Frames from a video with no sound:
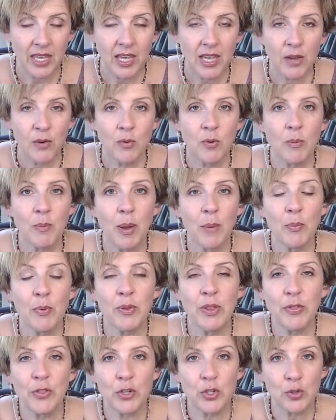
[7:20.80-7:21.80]
remember
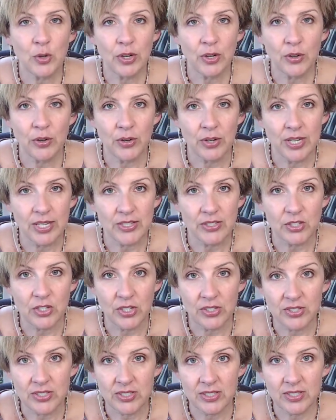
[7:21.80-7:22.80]
that the trigger is
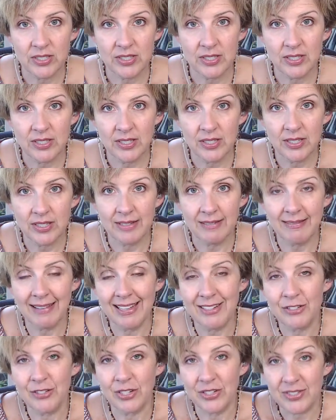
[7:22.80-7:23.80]
just
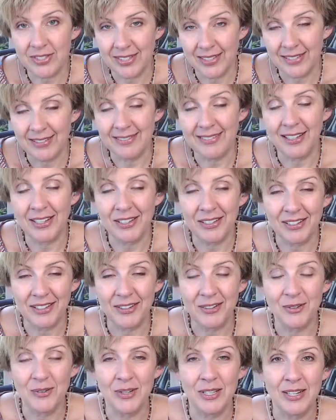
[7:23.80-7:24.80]
not just in
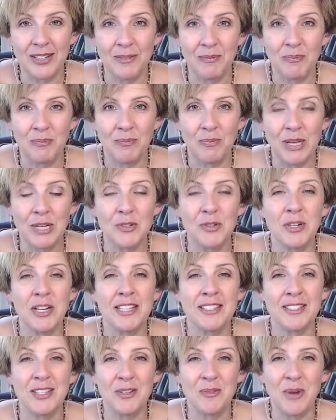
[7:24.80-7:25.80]
a
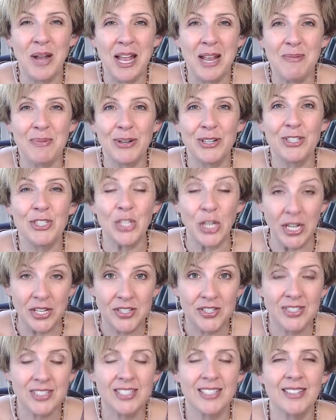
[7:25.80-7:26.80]
patronizing way, but
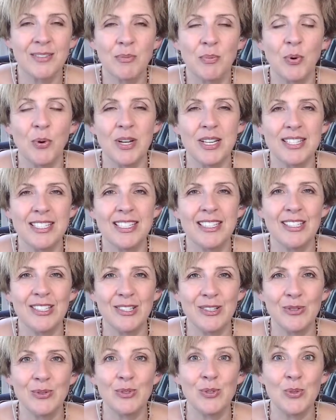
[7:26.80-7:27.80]
just pointing
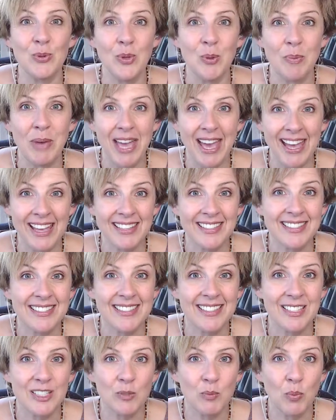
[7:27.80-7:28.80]
you to the past.
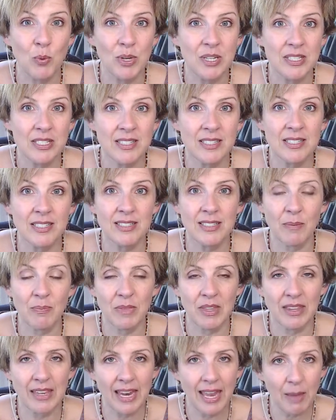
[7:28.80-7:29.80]
It's pointing to
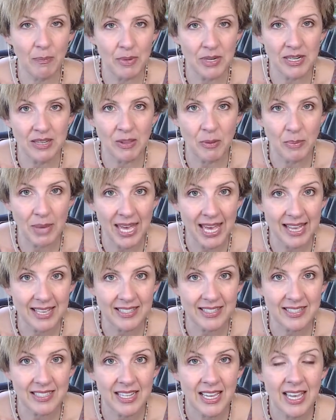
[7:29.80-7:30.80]
something that happened in the
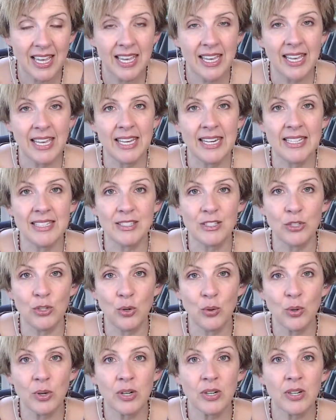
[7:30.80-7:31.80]
past, and it's
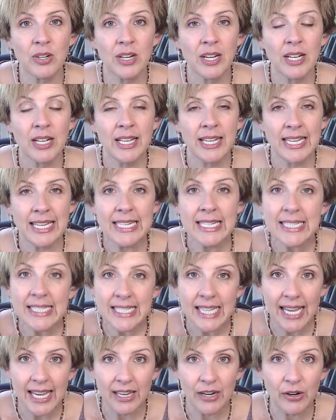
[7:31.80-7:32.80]
your
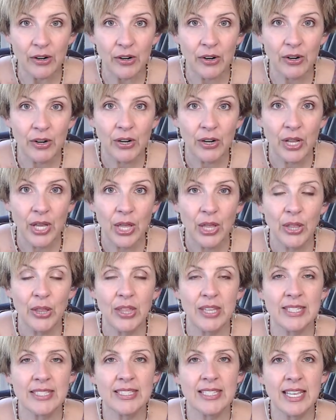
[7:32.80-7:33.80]
indicator
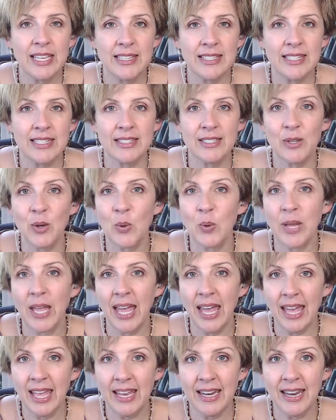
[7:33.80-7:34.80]
that says it's
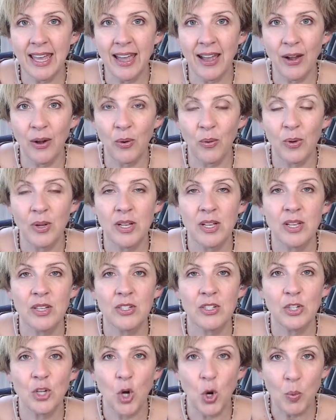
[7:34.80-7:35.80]
okay now
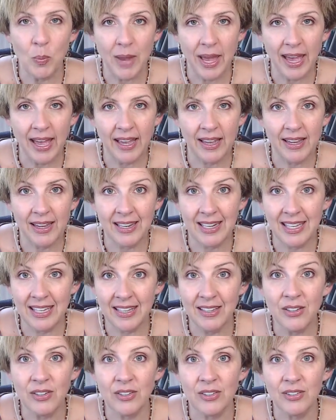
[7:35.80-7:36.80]
to go back and
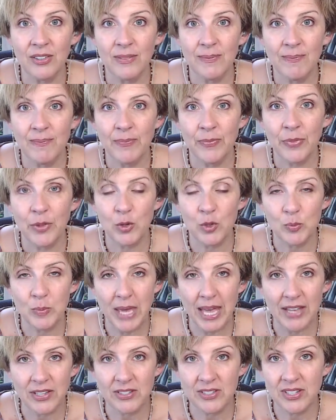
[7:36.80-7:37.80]
heal those
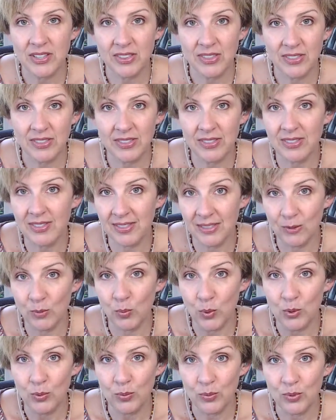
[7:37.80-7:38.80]
past
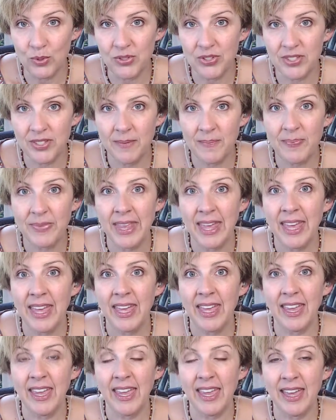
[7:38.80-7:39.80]
wounds
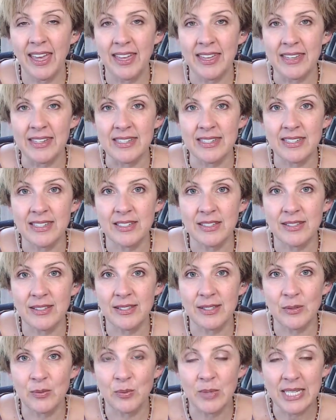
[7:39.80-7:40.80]
and
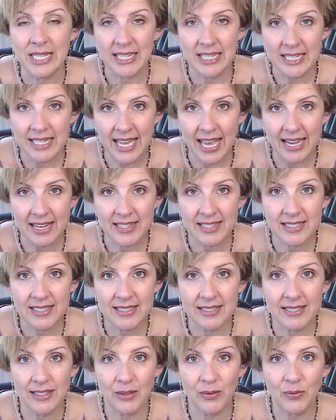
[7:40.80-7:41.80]
to reconnect
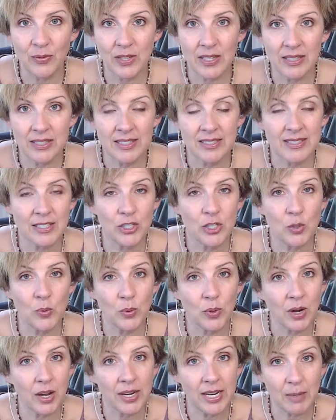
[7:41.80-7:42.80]
to the feelings that you
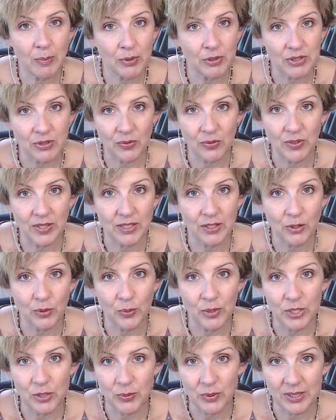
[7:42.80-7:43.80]
were unable to feel
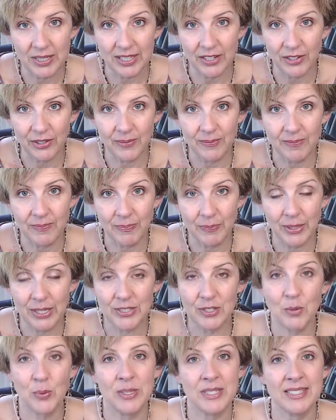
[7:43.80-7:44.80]
when you were little because
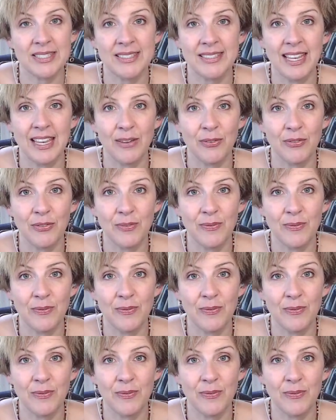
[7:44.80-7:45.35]
it wasn't safe.